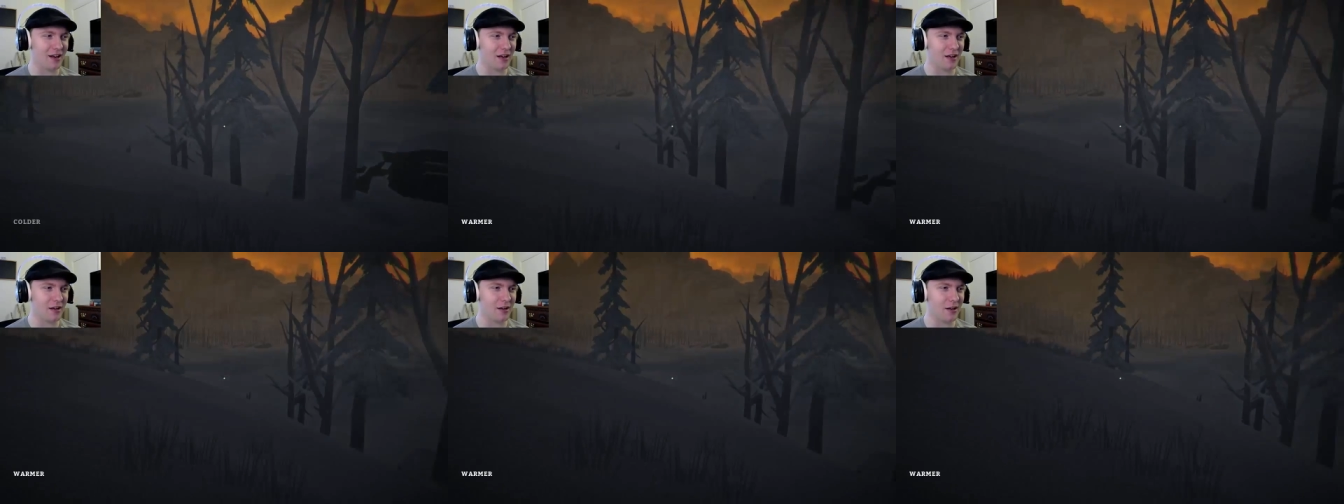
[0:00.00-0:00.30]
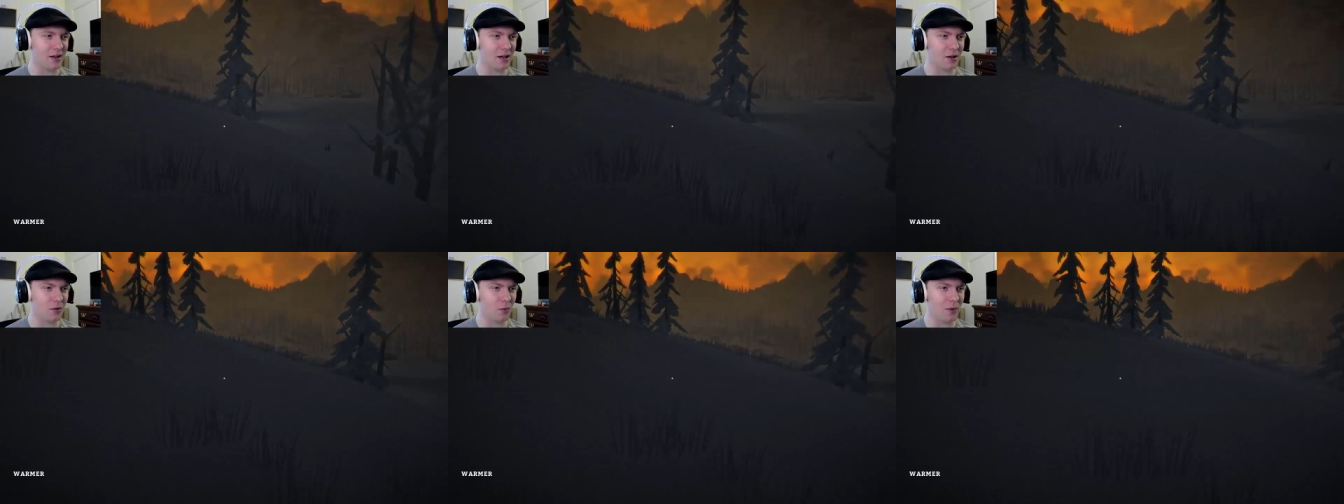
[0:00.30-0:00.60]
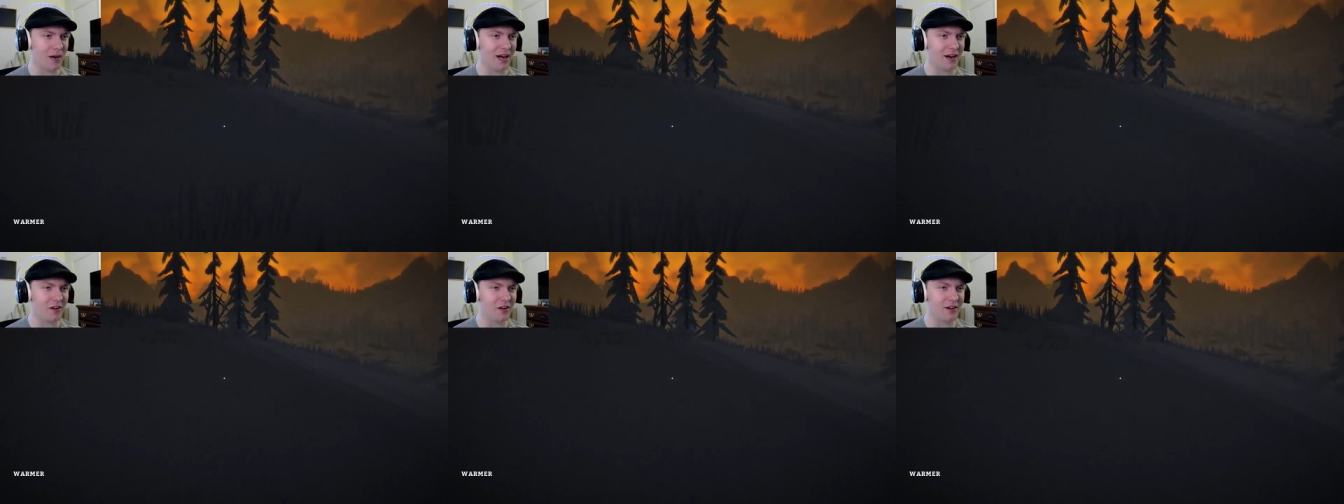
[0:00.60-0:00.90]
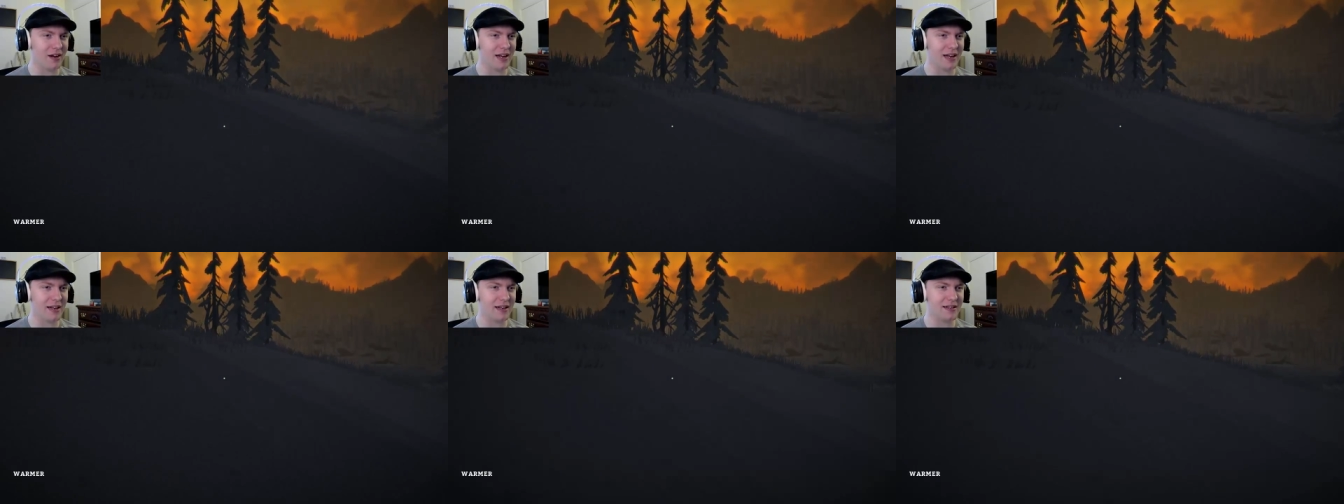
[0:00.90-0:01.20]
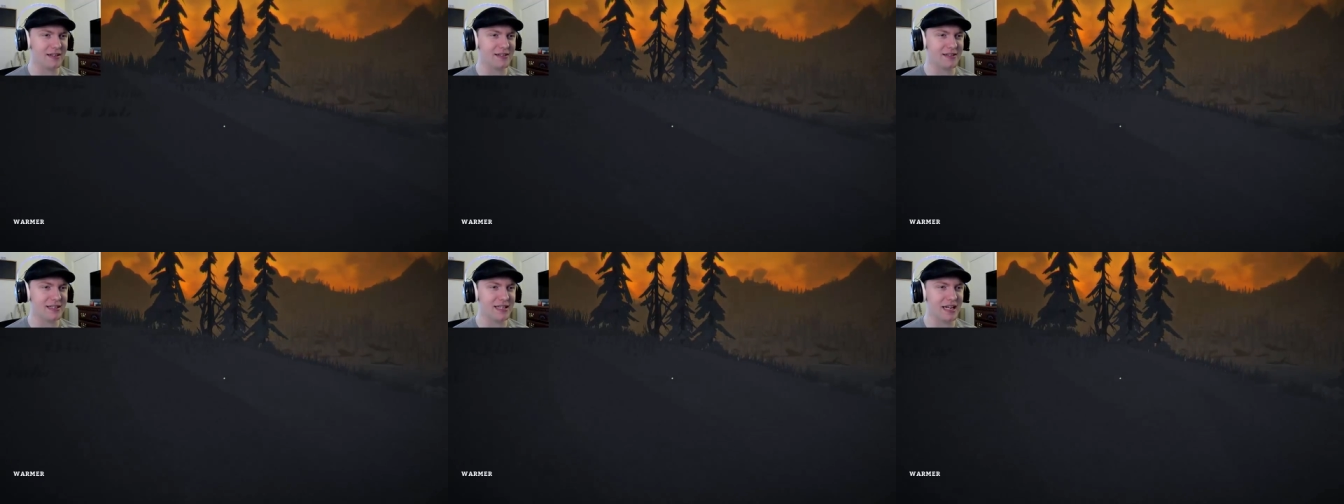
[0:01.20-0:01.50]
Uh, where
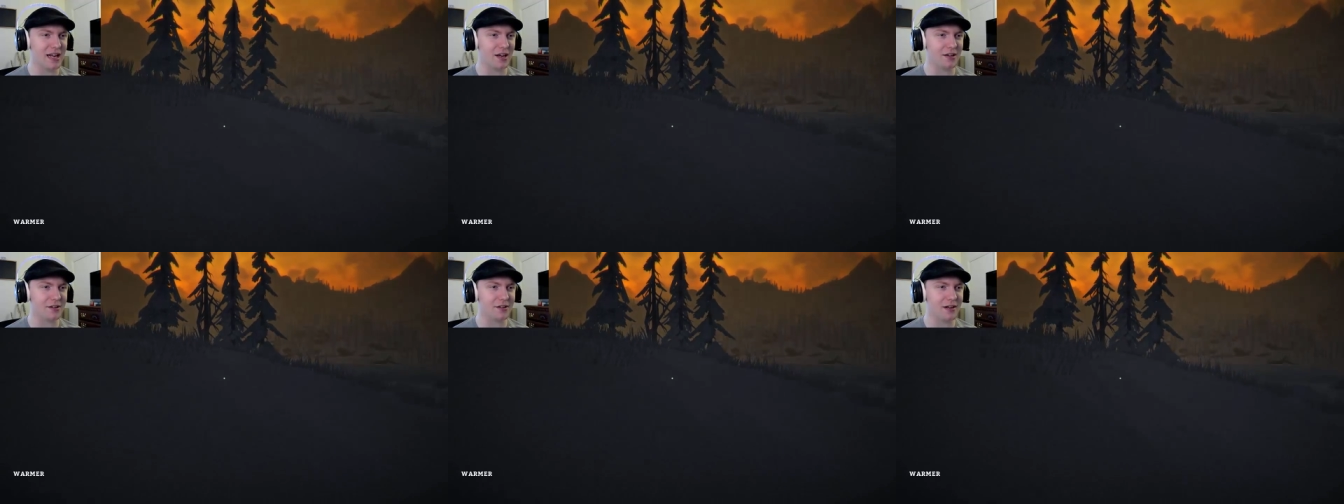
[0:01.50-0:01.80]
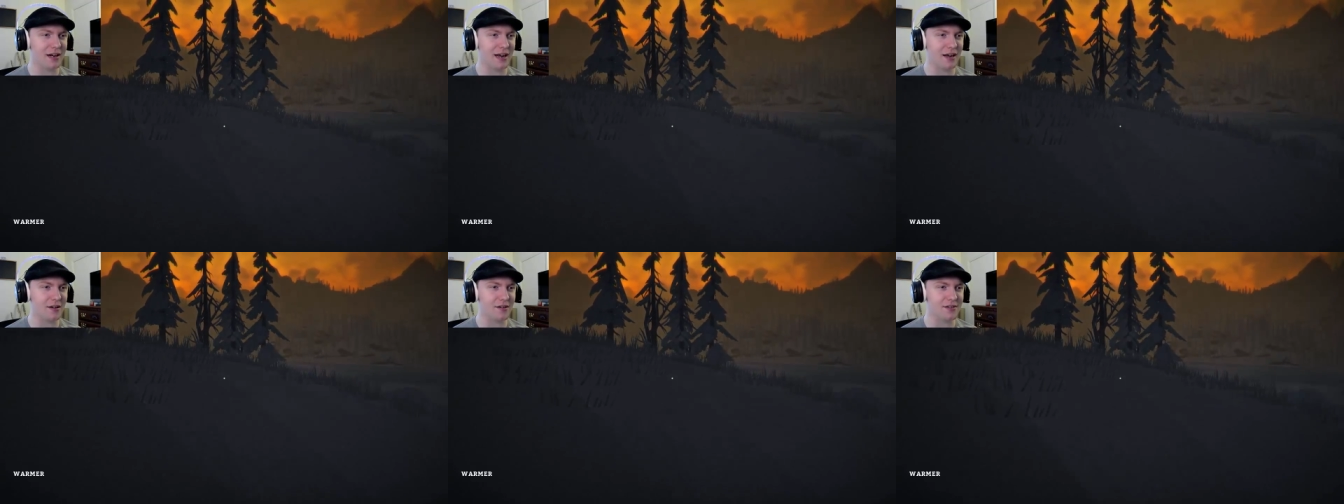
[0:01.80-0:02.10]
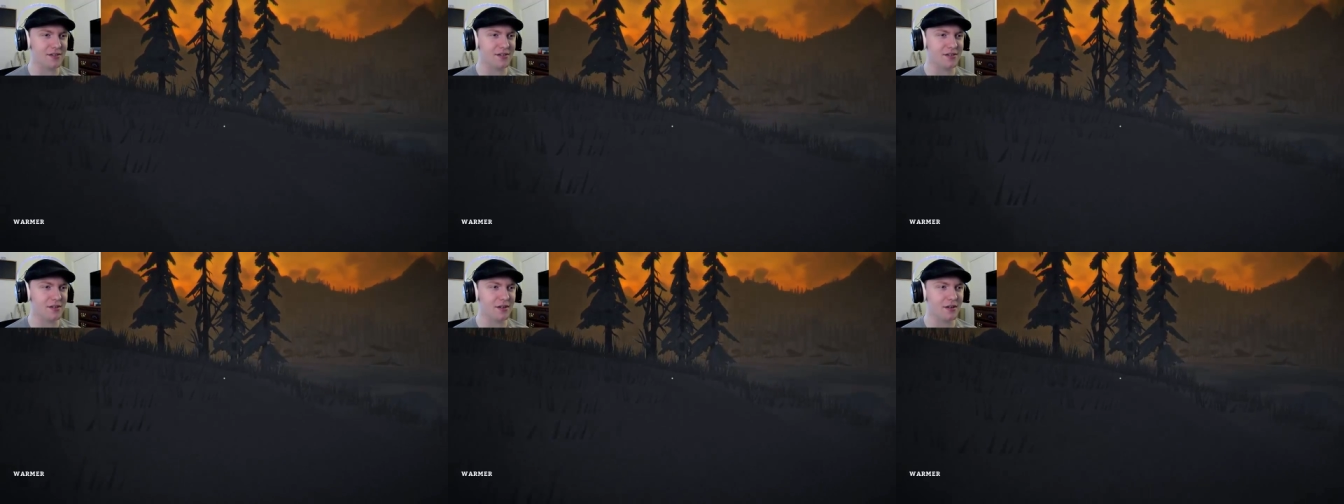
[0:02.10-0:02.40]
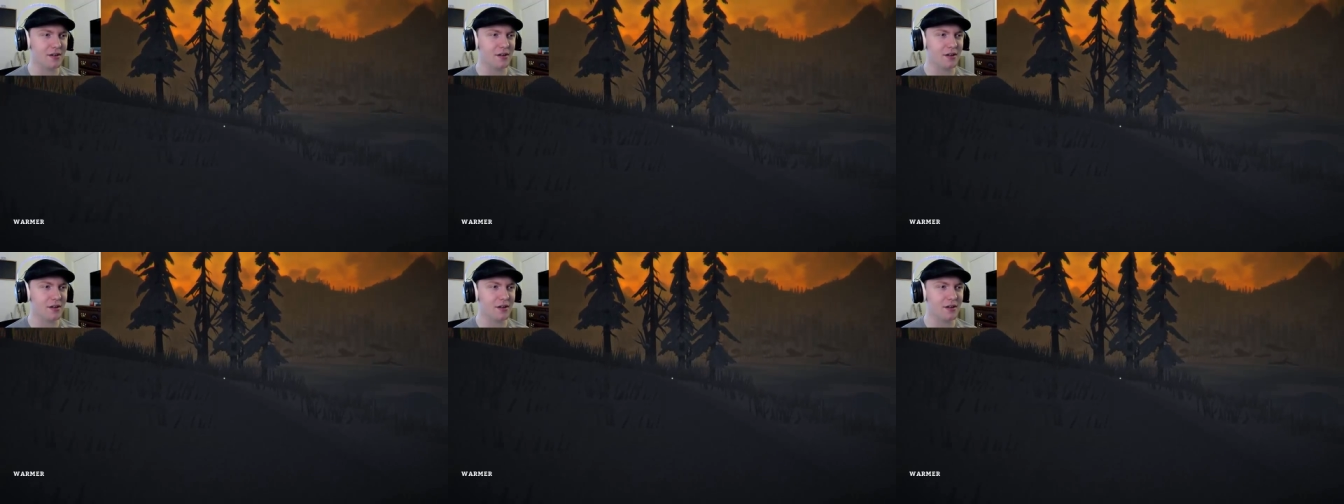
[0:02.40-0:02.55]
is the other house?